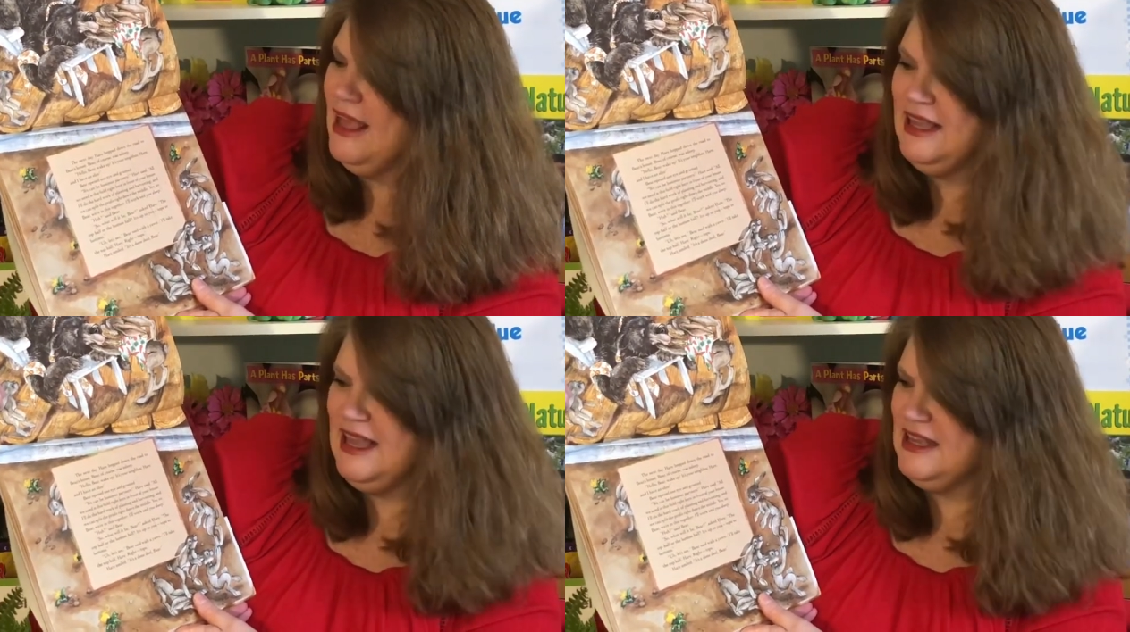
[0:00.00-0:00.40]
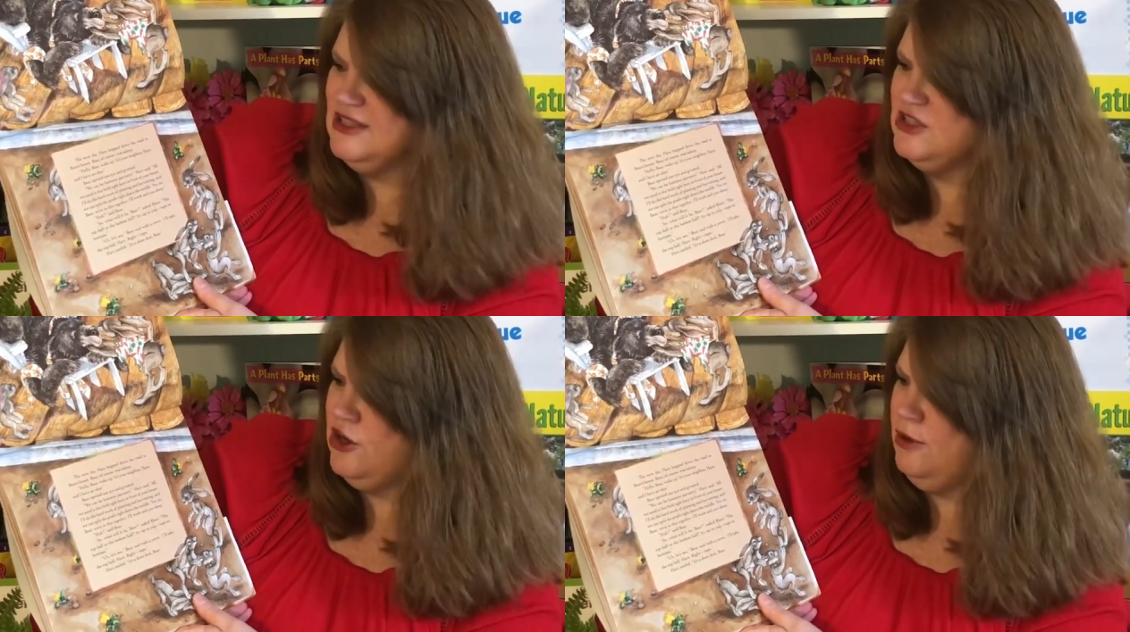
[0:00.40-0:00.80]

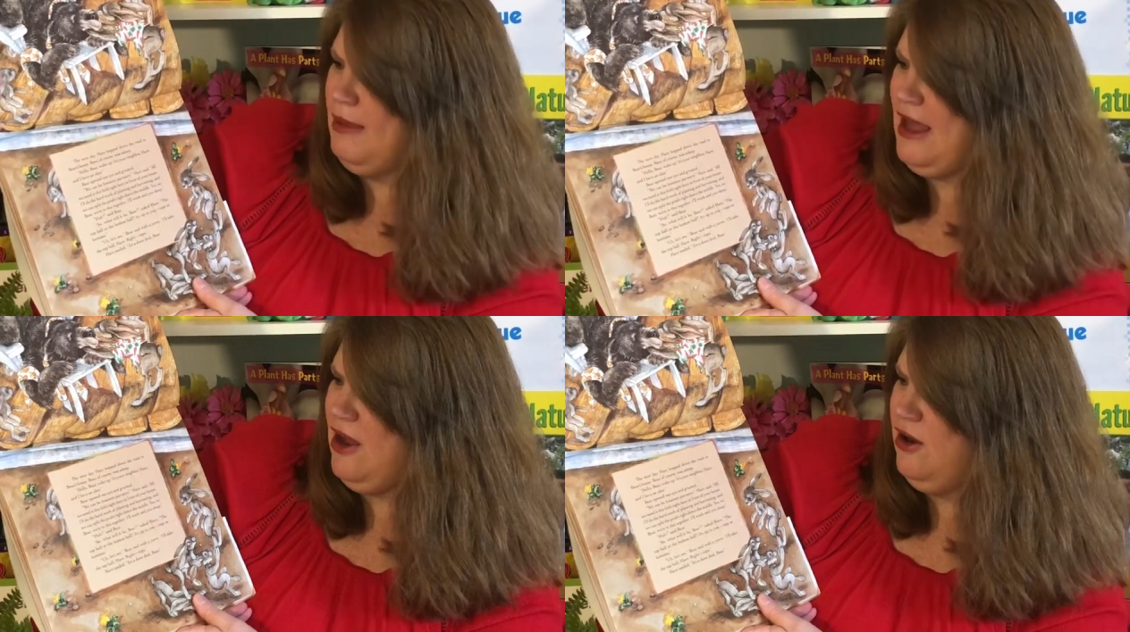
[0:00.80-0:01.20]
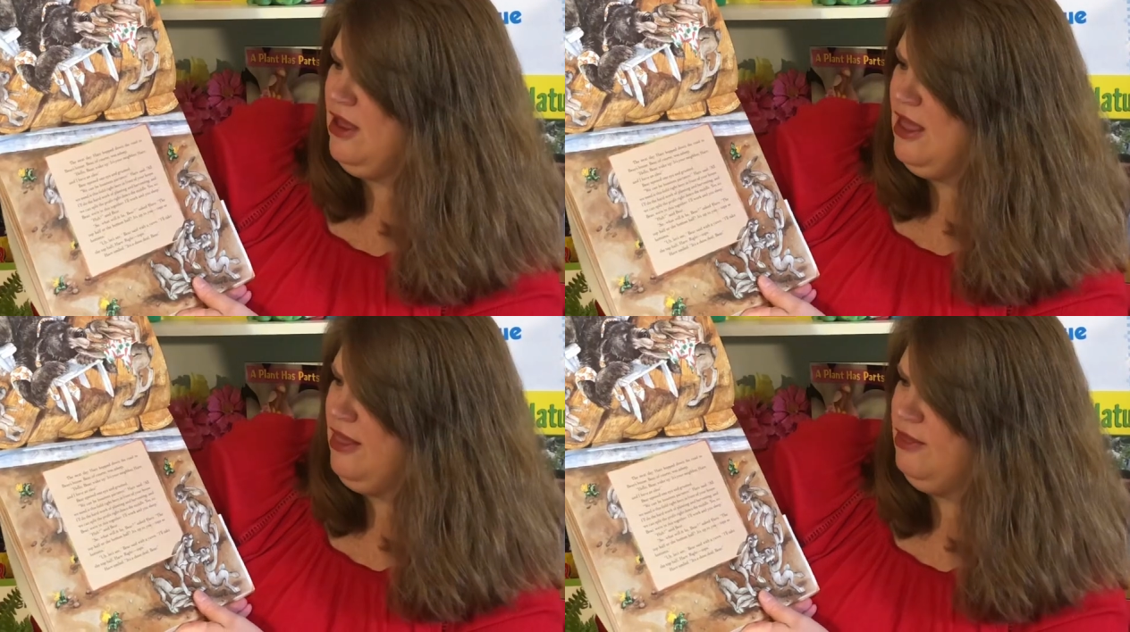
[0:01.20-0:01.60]
Yes, sir, Bear.
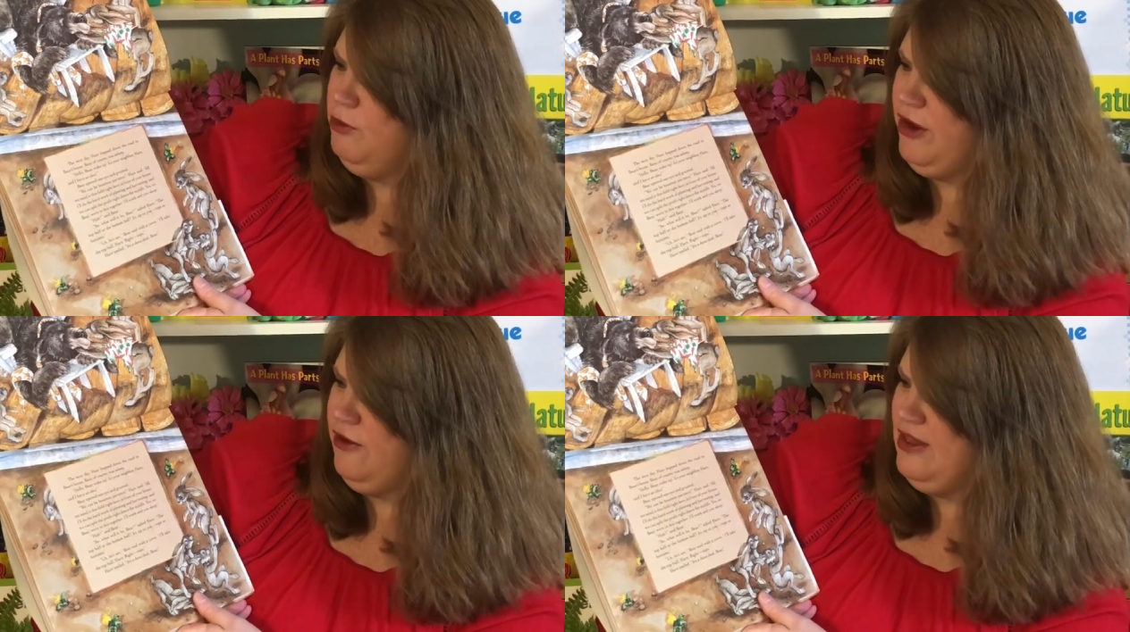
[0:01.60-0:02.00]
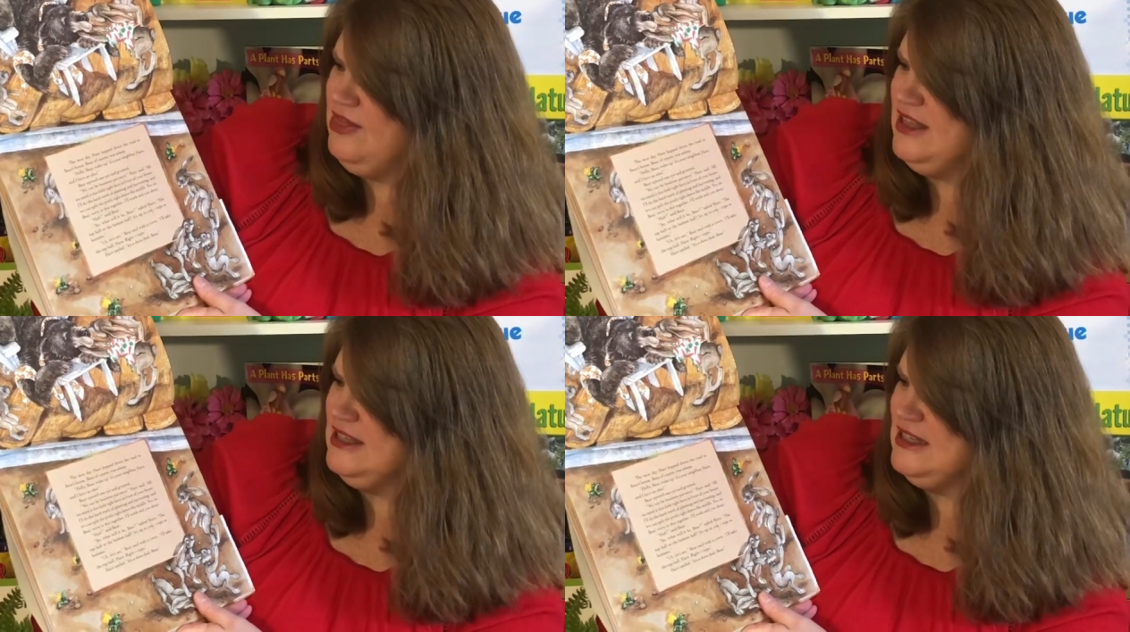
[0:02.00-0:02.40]
We're in
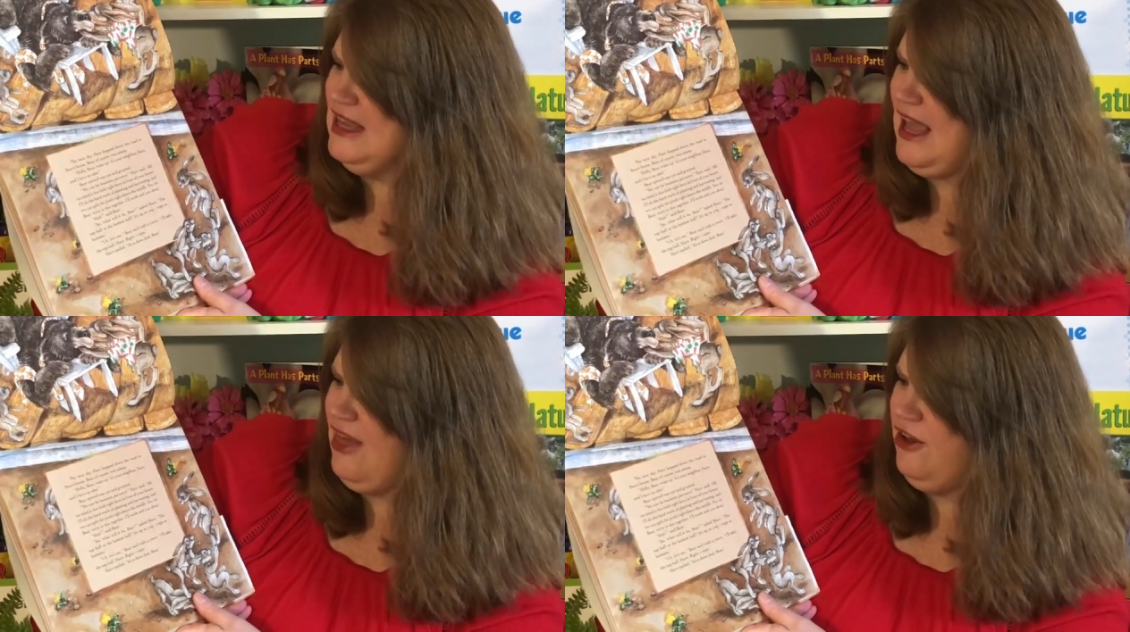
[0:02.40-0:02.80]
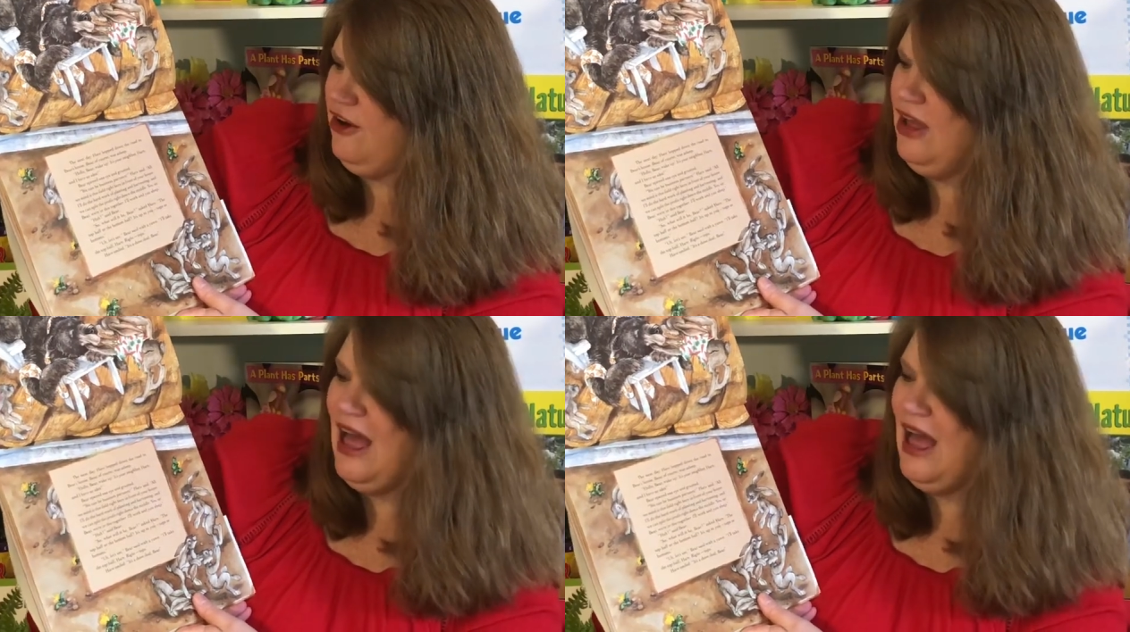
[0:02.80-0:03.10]
this together.